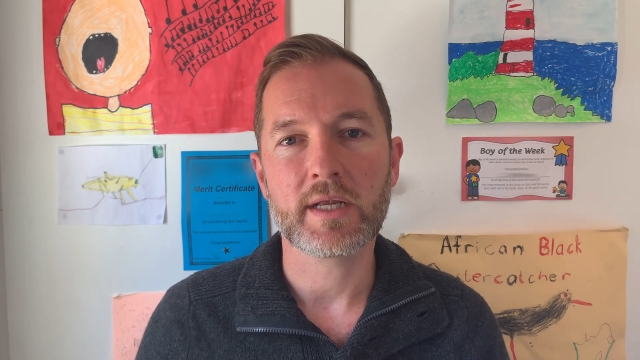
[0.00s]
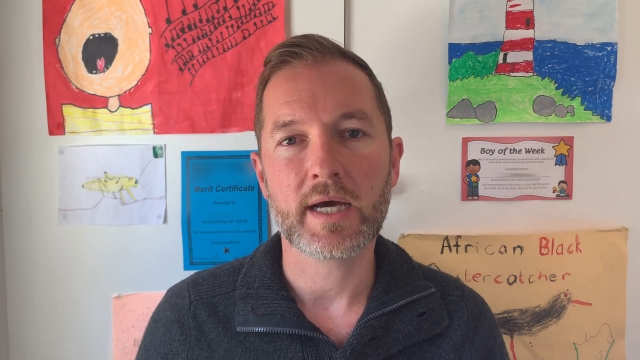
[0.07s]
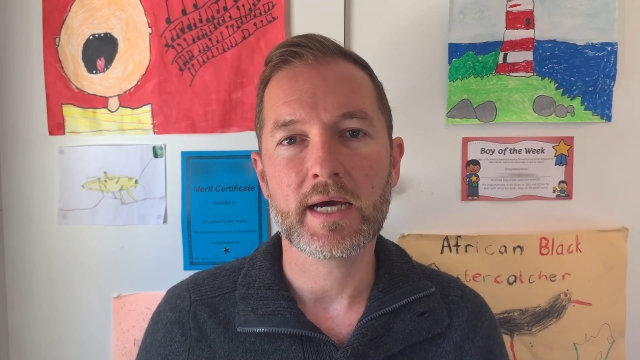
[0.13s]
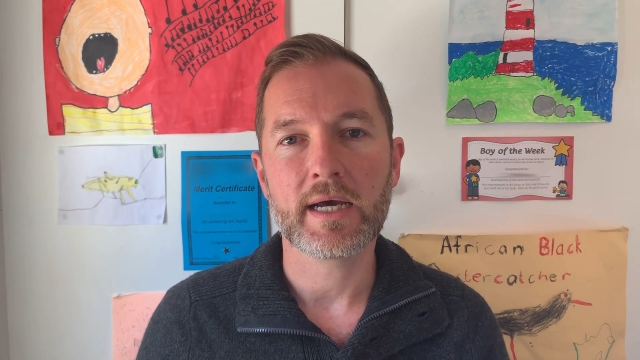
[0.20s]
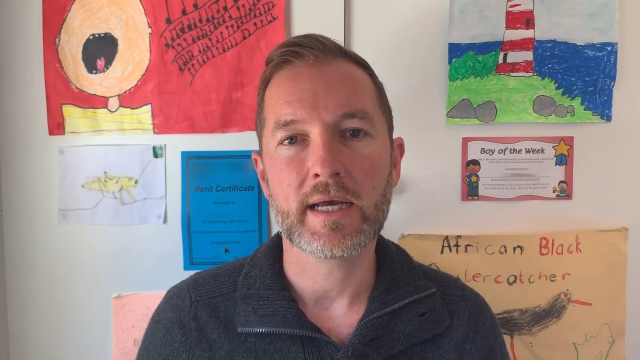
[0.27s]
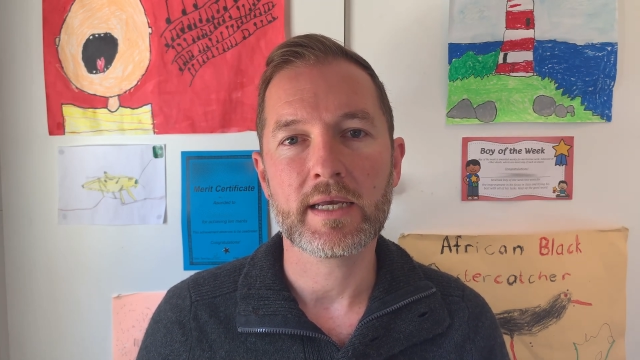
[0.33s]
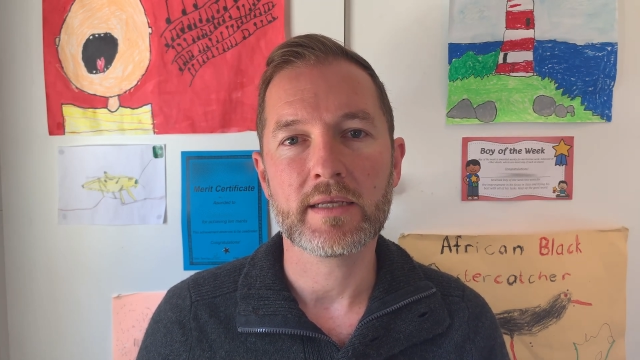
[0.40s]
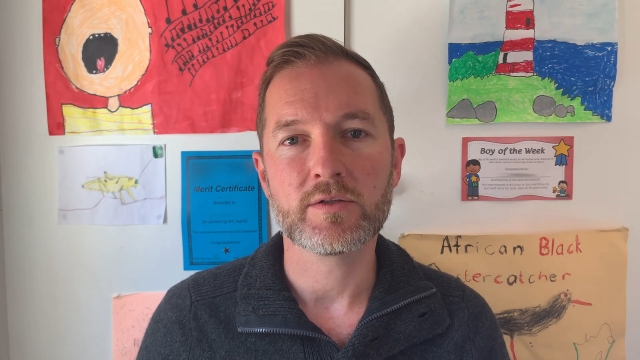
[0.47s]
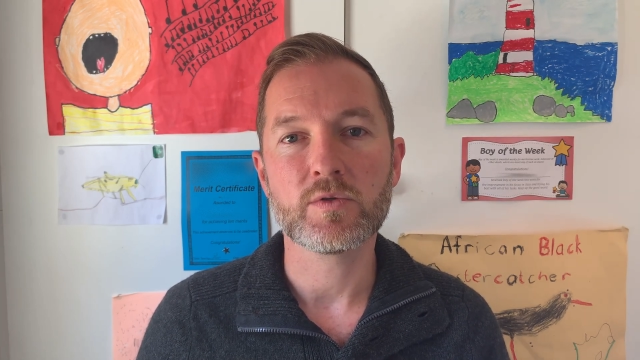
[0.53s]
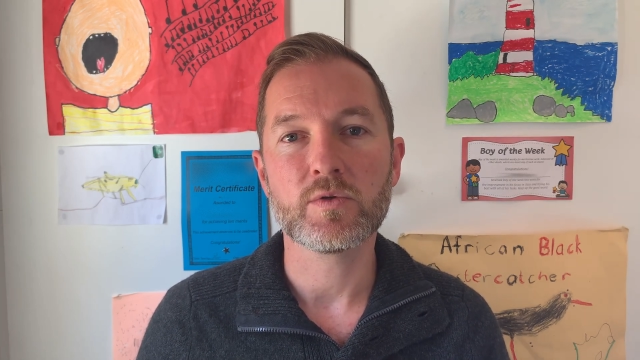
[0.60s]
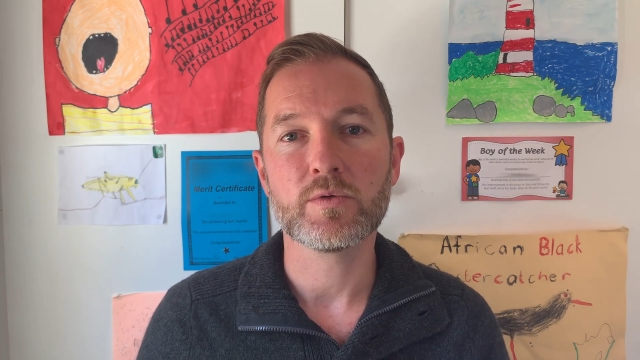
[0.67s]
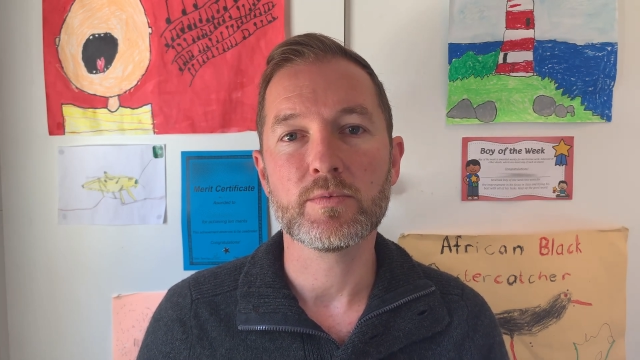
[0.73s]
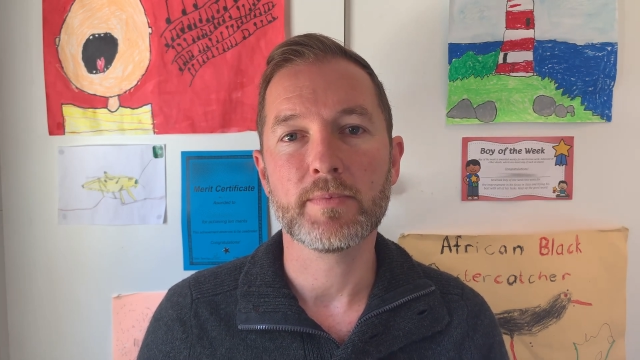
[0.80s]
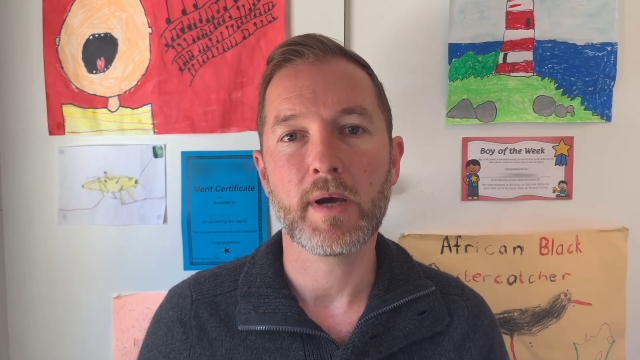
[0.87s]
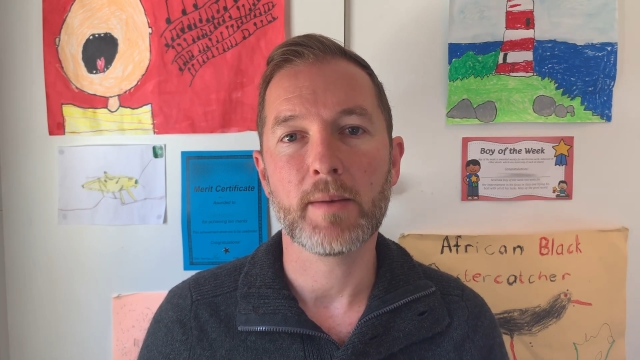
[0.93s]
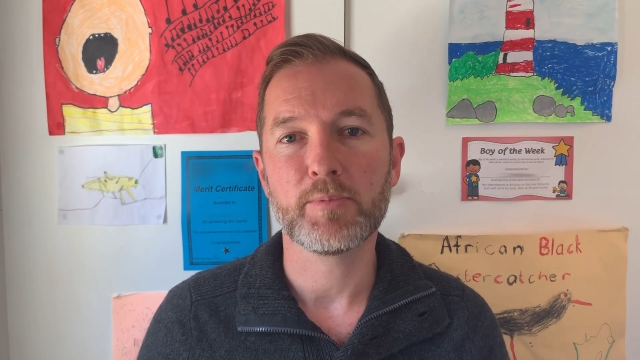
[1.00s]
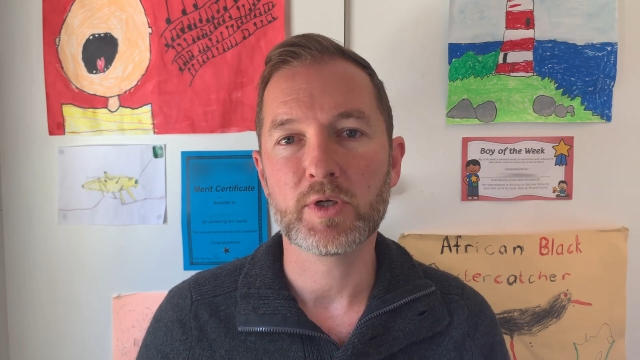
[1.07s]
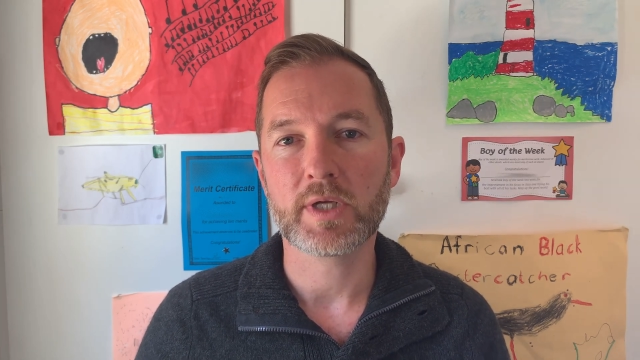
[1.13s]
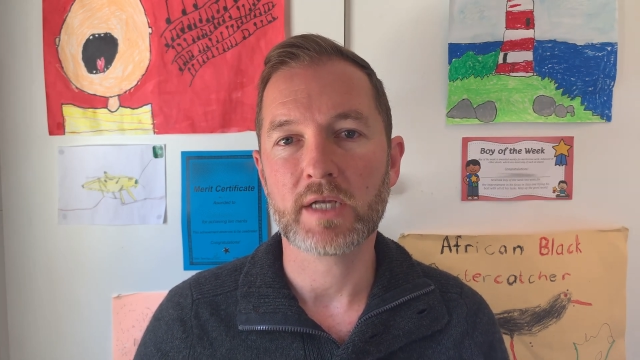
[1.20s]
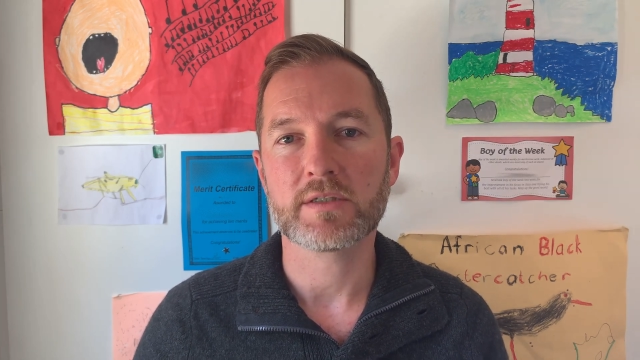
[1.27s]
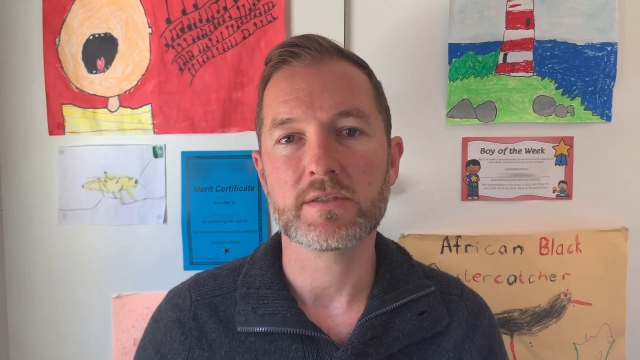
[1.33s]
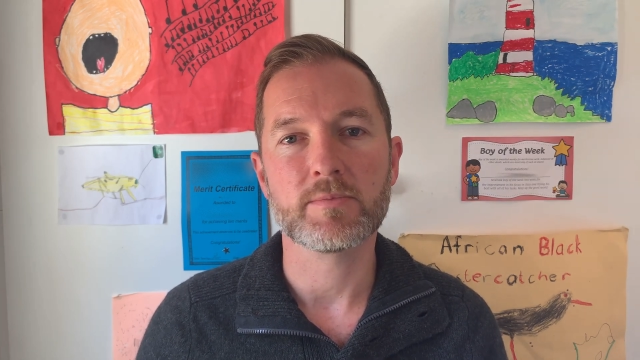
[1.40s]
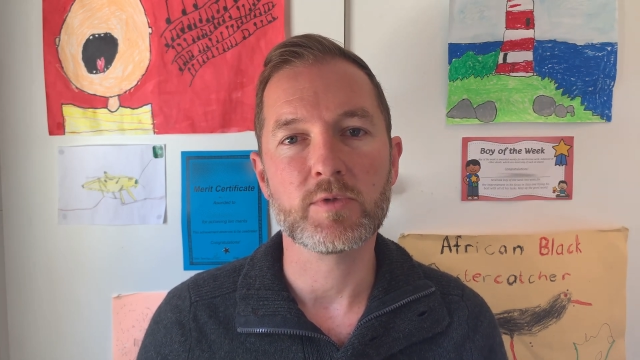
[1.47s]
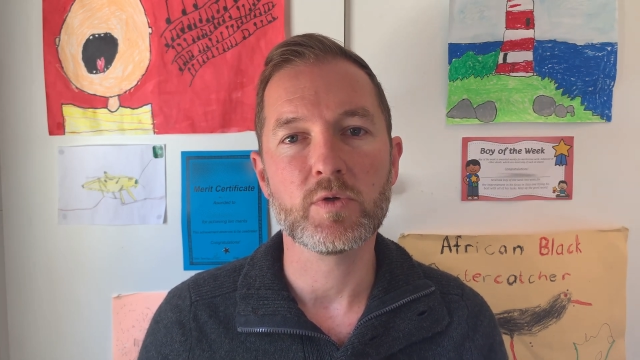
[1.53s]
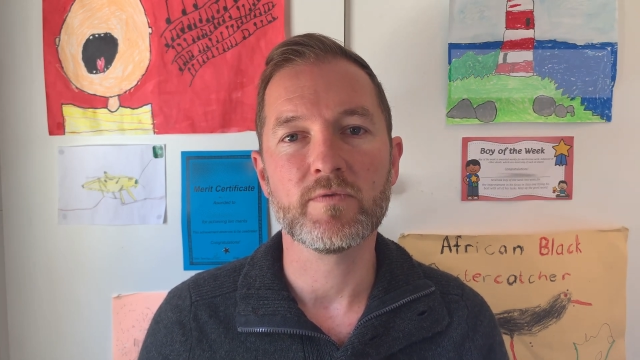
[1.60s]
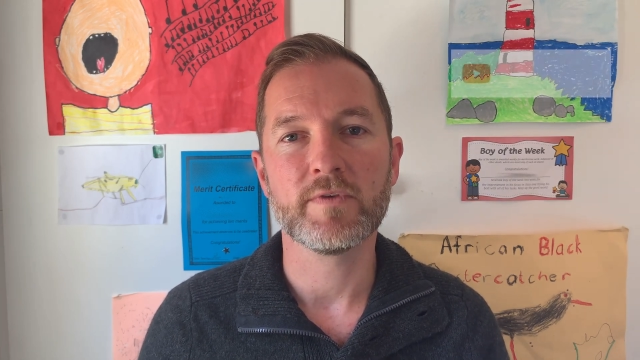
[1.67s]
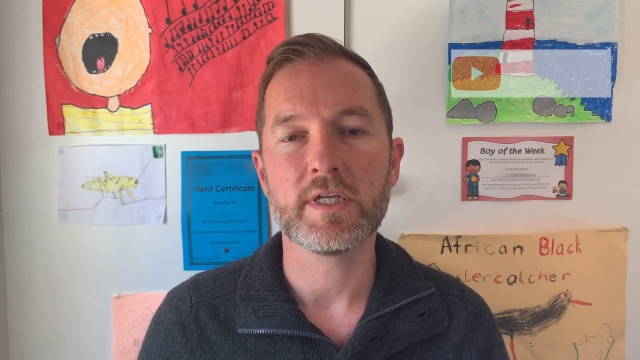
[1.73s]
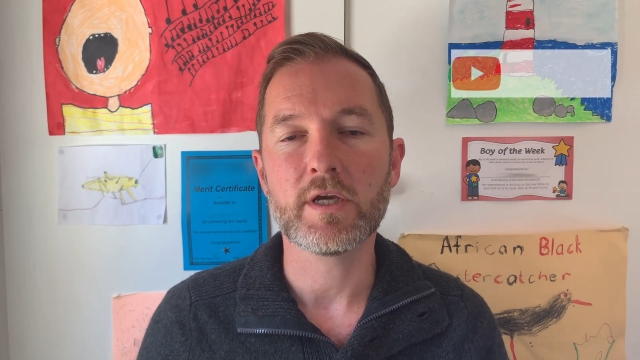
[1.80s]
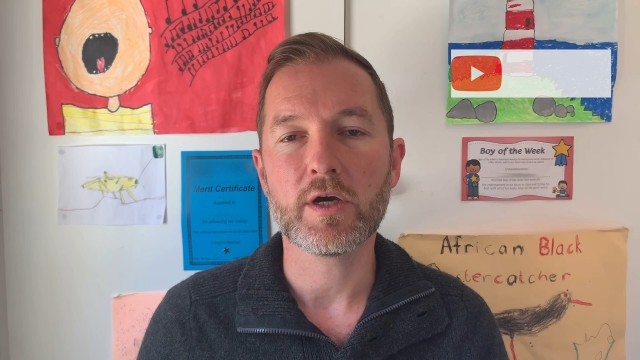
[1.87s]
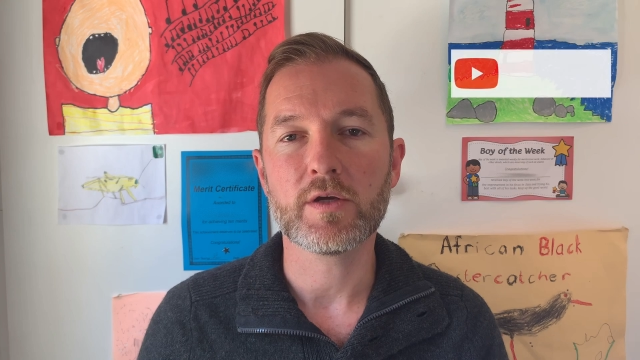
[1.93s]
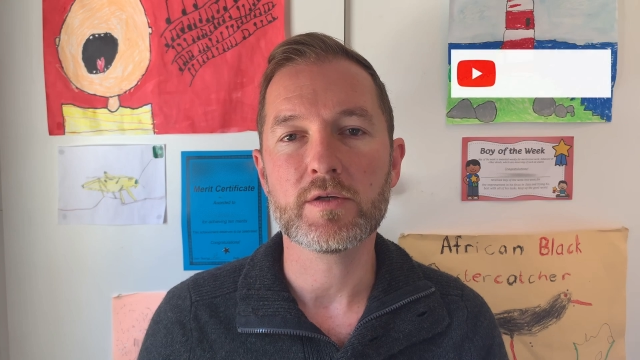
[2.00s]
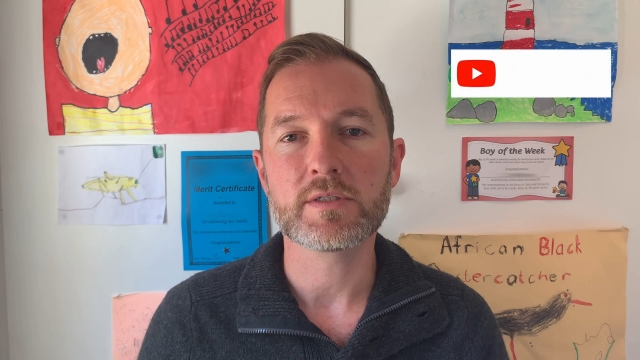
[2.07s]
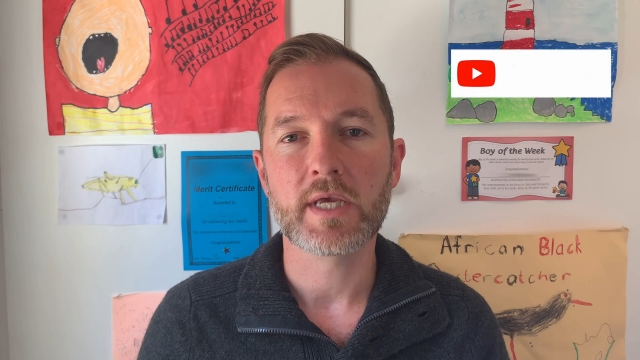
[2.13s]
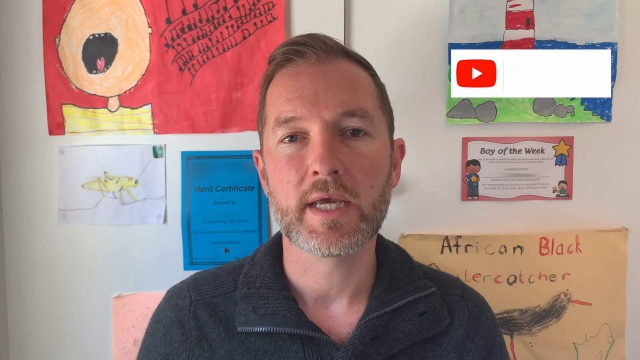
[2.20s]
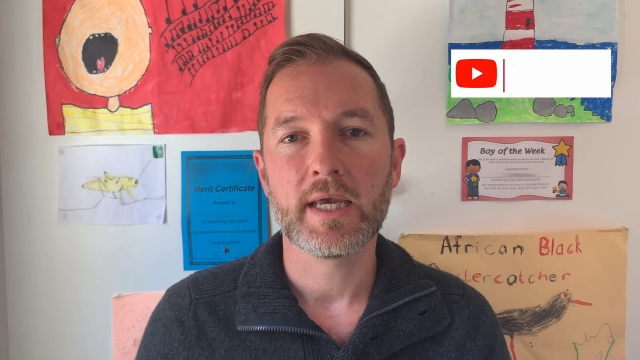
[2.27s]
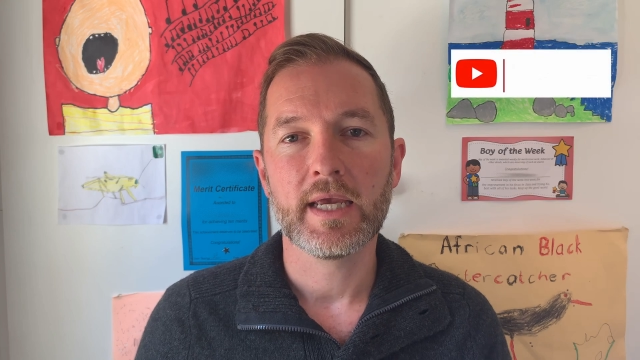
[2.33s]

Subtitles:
I do put out some new videos,